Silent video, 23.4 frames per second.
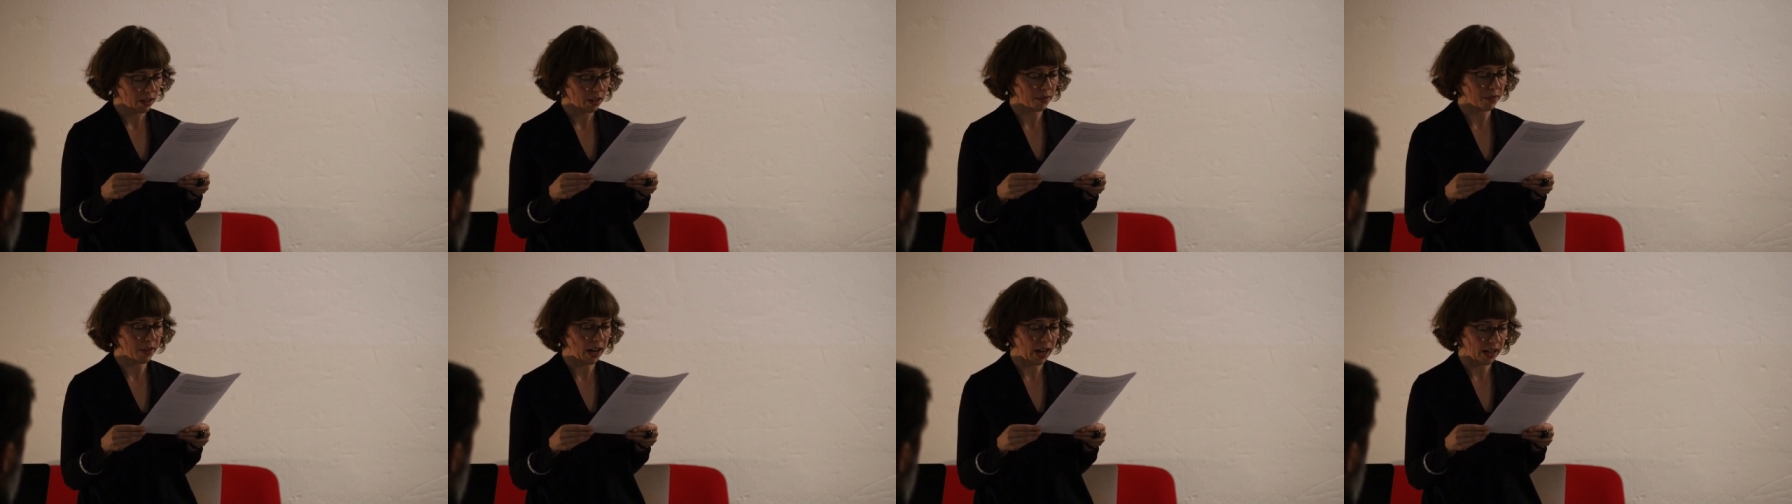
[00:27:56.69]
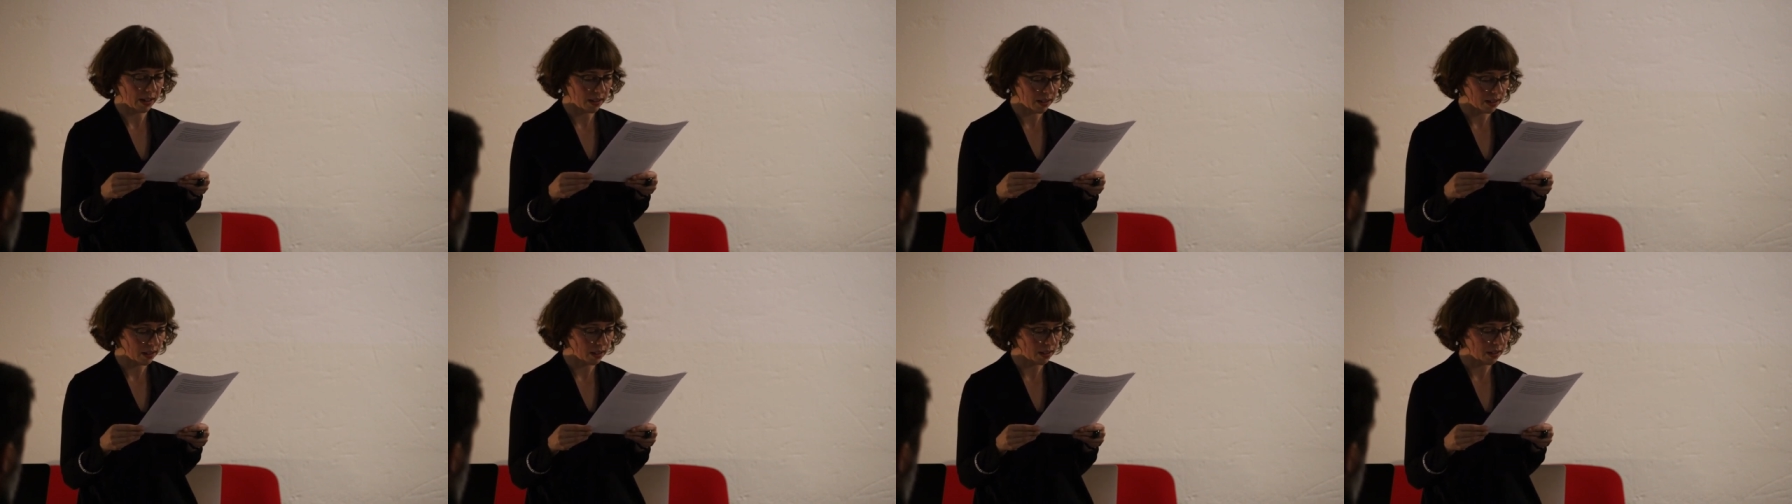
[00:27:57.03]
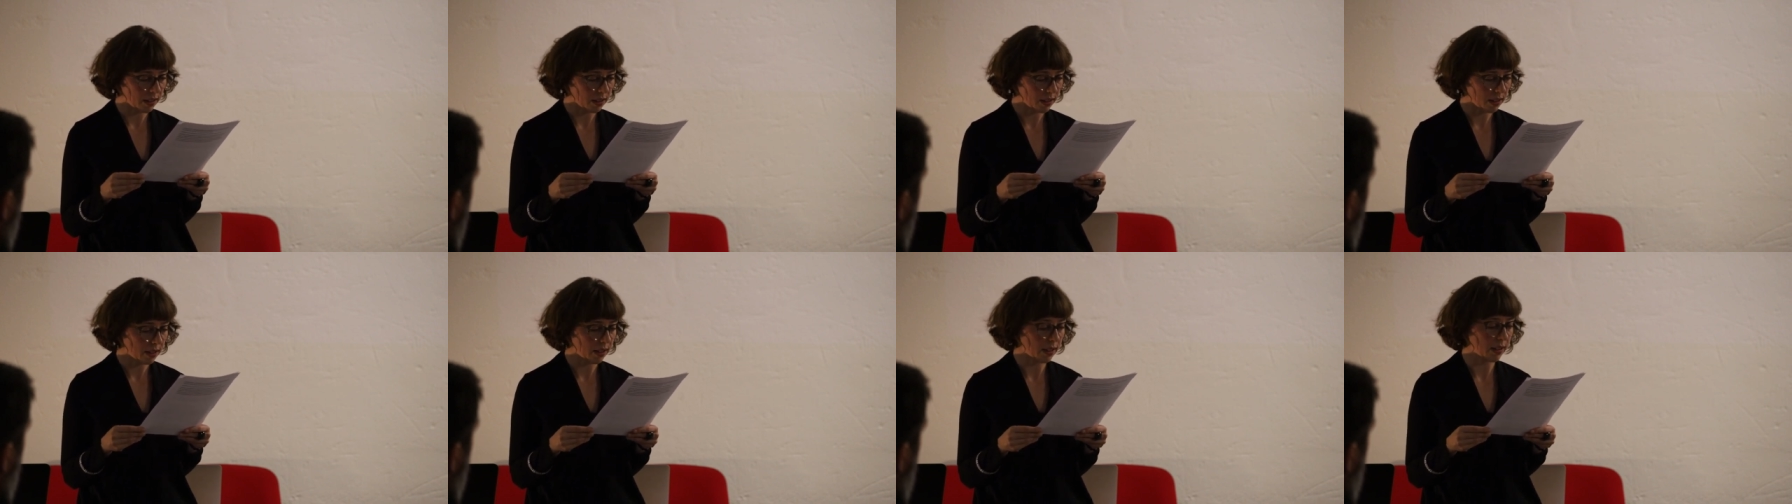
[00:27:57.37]
of
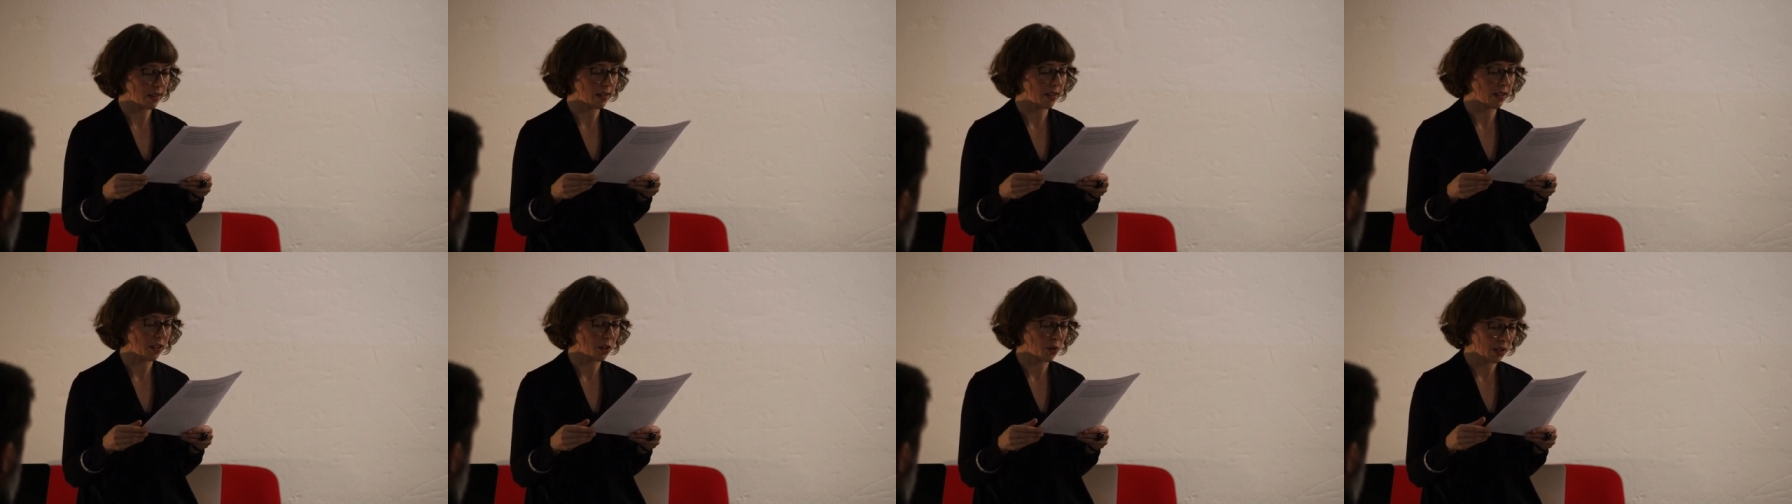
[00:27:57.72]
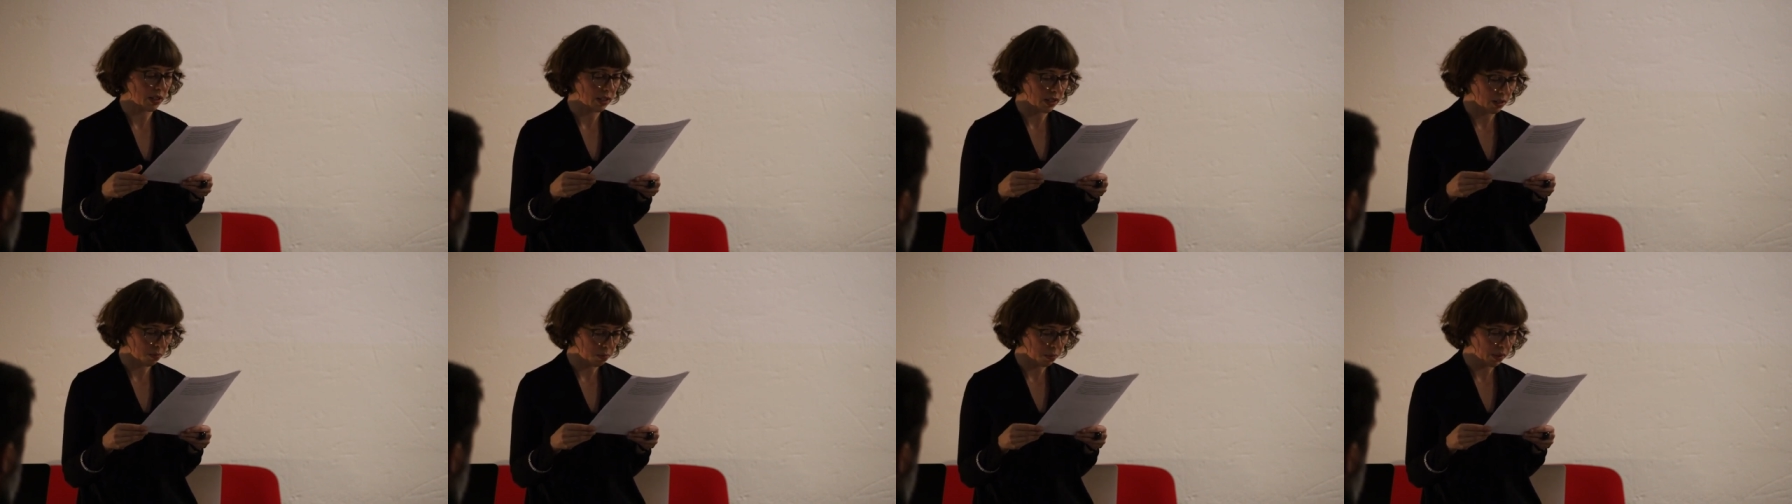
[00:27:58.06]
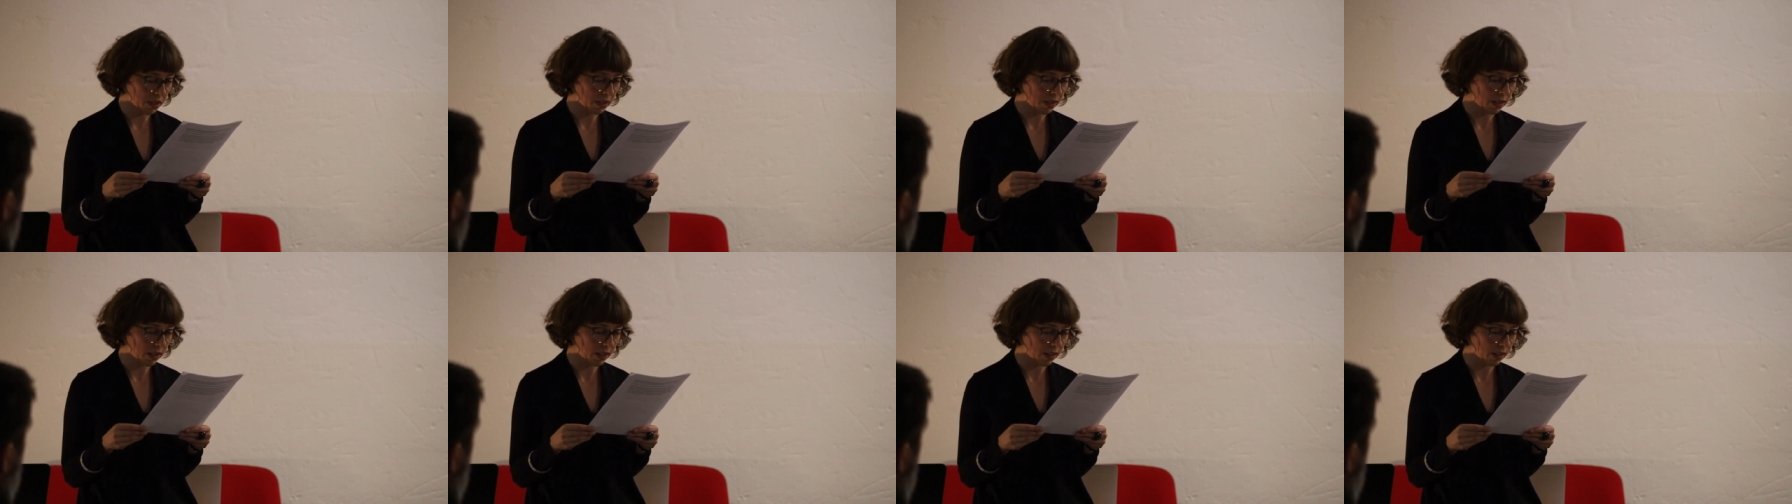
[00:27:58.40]
accidents and
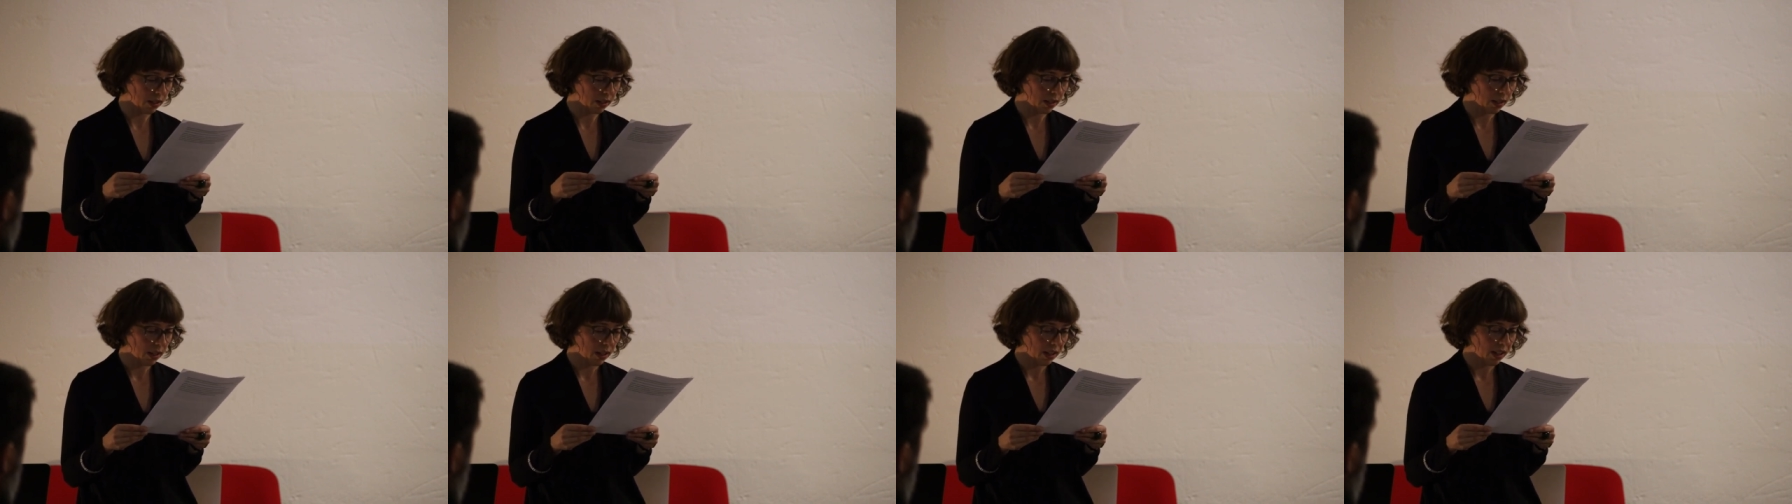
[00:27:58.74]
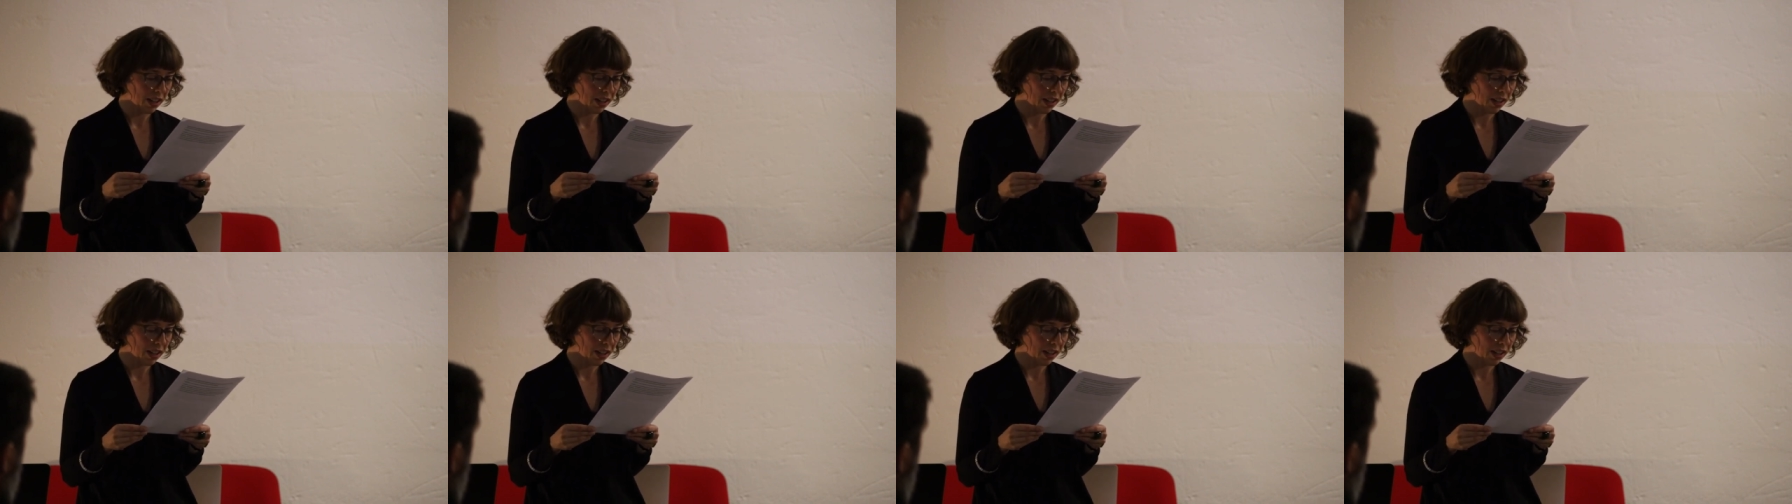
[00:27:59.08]
serendipity,